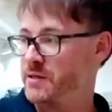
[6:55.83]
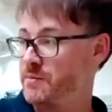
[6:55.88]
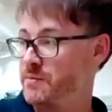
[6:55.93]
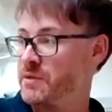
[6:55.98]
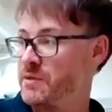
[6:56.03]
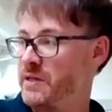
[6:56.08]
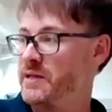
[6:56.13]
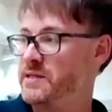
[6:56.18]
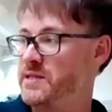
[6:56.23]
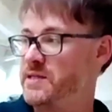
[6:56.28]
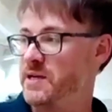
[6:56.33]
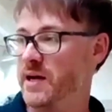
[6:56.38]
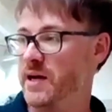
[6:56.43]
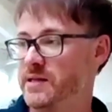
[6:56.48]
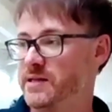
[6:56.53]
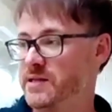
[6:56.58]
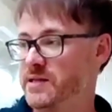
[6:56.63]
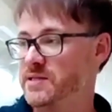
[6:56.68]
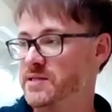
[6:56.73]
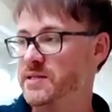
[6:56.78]
laser
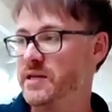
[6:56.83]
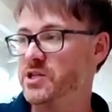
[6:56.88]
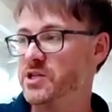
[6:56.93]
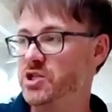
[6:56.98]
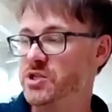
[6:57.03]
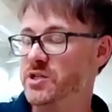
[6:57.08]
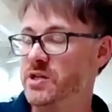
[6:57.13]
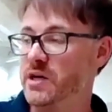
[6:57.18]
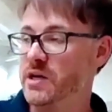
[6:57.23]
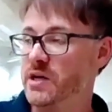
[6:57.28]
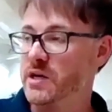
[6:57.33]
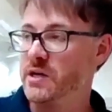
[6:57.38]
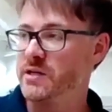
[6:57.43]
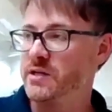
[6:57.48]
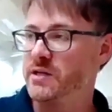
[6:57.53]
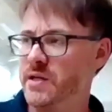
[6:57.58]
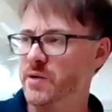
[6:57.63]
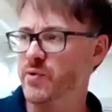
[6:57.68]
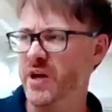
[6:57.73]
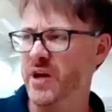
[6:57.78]
cutting station,
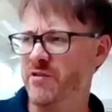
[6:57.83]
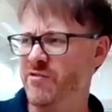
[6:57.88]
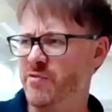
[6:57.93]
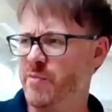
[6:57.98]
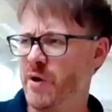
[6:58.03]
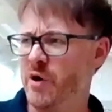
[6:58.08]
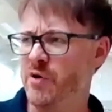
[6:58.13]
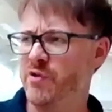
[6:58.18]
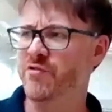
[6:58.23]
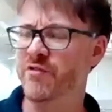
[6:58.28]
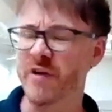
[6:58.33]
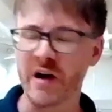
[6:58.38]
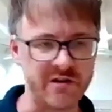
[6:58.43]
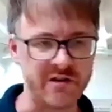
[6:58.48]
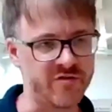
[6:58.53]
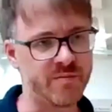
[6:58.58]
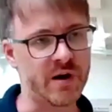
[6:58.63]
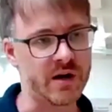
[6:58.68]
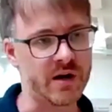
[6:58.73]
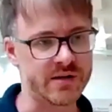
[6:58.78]
here we have about
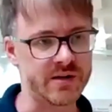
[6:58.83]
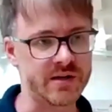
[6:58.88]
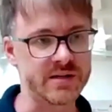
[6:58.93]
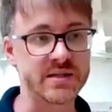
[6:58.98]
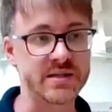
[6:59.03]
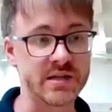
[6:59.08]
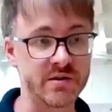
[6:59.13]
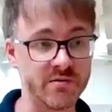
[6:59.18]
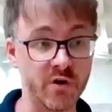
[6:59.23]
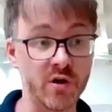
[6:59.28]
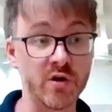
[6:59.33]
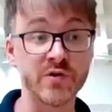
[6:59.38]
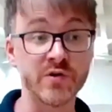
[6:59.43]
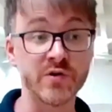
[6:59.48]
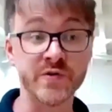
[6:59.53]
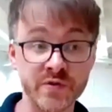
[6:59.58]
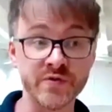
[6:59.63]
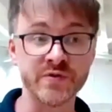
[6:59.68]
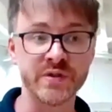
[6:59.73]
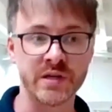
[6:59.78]
5 partners involved
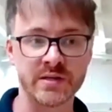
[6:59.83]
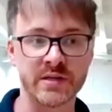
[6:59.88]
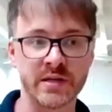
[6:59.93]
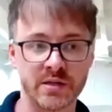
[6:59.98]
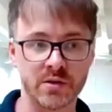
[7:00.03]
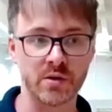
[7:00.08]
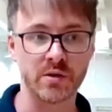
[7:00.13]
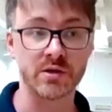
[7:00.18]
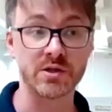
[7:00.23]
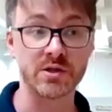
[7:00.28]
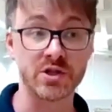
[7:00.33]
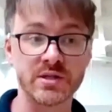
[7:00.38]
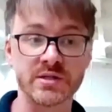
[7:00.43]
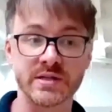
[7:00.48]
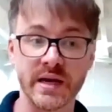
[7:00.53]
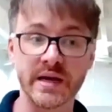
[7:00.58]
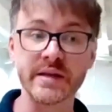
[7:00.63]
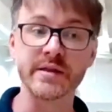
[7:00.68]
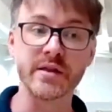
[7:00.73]
with their technologies and